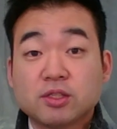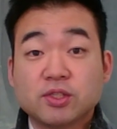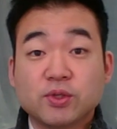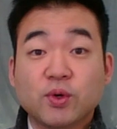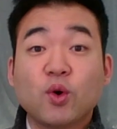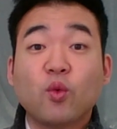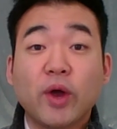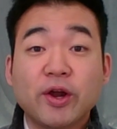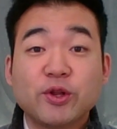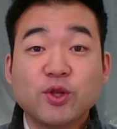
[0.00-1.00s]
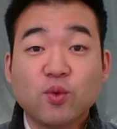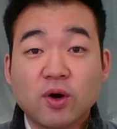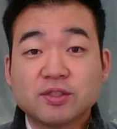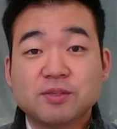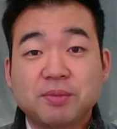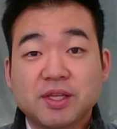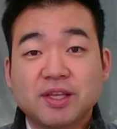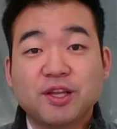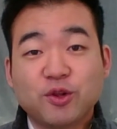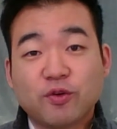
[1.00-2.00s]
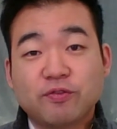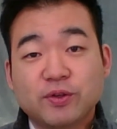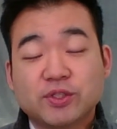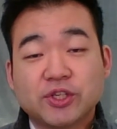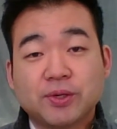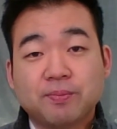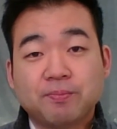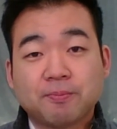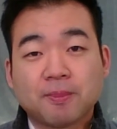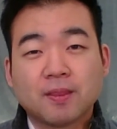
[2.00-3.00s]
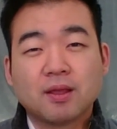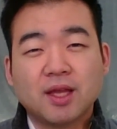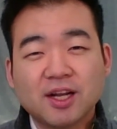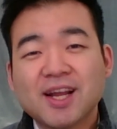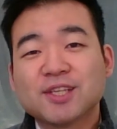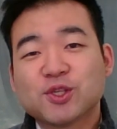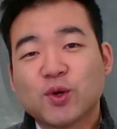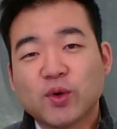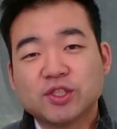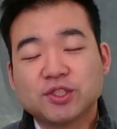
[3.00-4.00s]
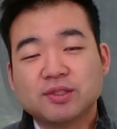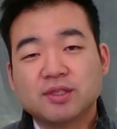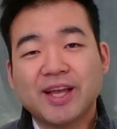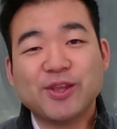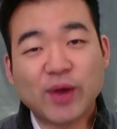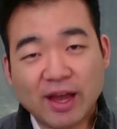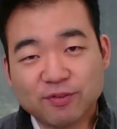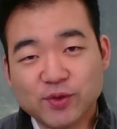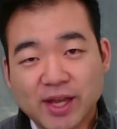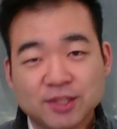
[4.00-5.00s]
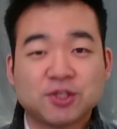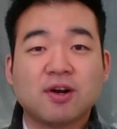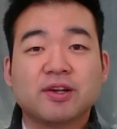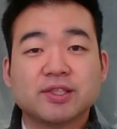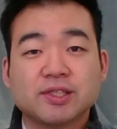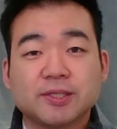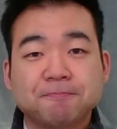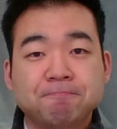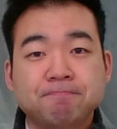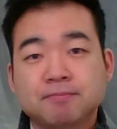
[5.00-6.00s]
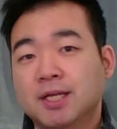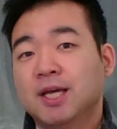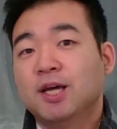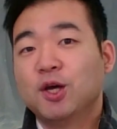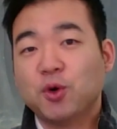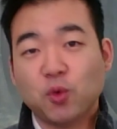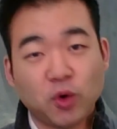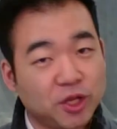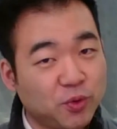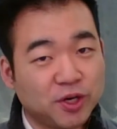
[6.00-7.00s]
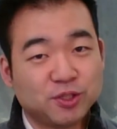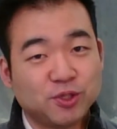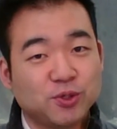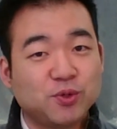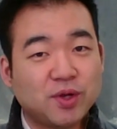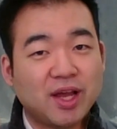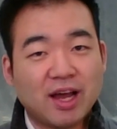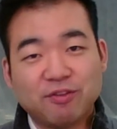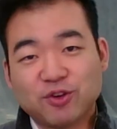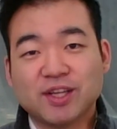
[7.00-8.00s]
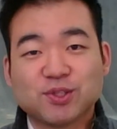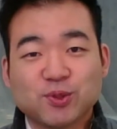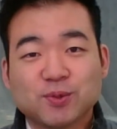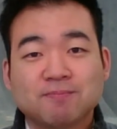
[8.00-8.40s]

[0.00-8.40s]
2, where do you want to be in your future? I'm going to ask you a question and you have to answer honestly. What do you want to do after high school?